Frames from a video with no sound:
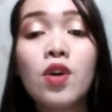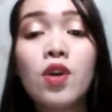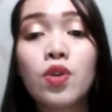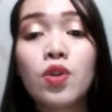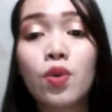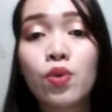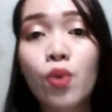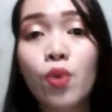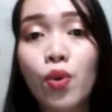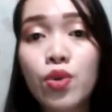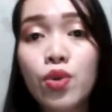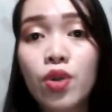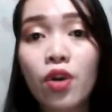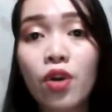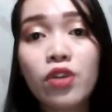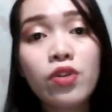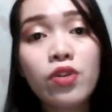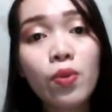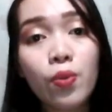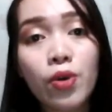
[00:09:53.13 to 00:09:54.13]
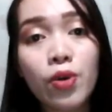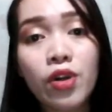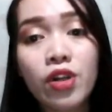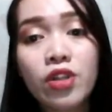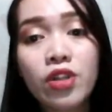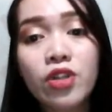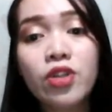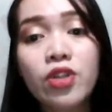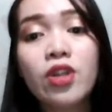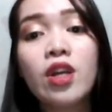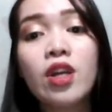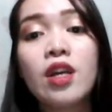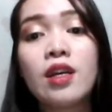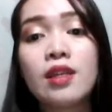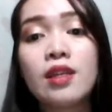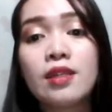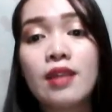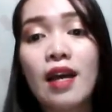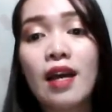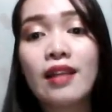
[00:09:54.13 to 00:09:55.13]
So those are the words
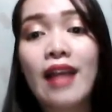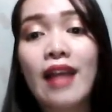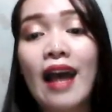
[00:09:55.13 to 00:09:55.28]
that